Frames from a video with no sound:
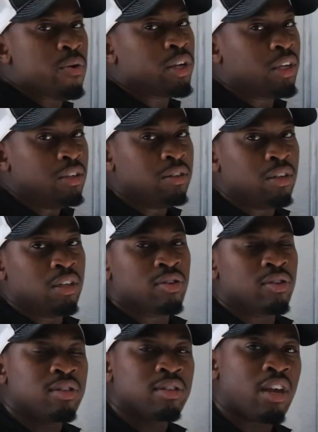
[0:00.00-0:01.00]
very easy
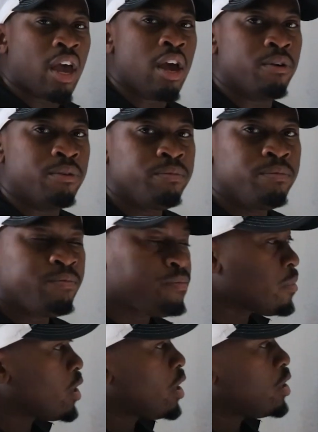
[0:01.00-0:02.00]
to scale
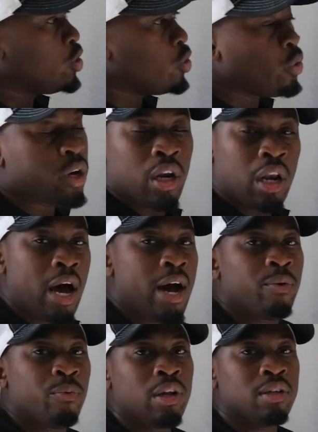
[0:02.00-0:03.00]
doing a
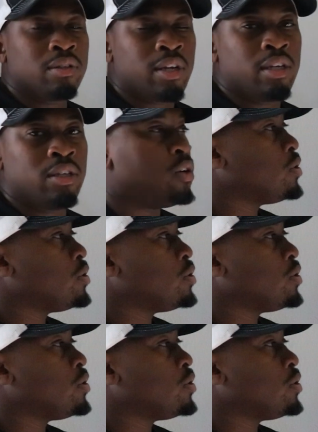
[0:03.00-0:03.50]
lot of real estate